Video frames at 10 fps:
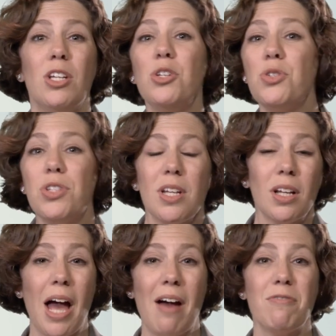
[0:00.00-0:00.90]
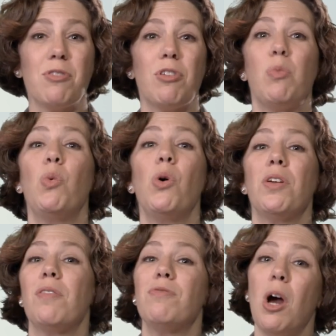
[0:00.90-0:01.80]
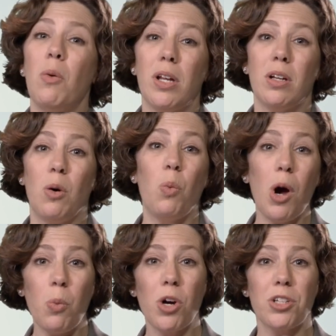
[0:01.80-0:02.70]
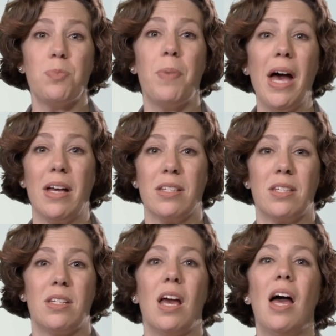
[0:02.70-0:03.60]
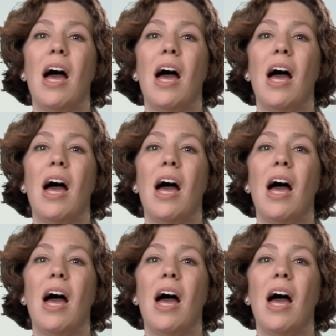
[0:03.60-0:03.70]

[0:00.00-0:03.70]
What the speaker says: you still have the reward of knowing what works best,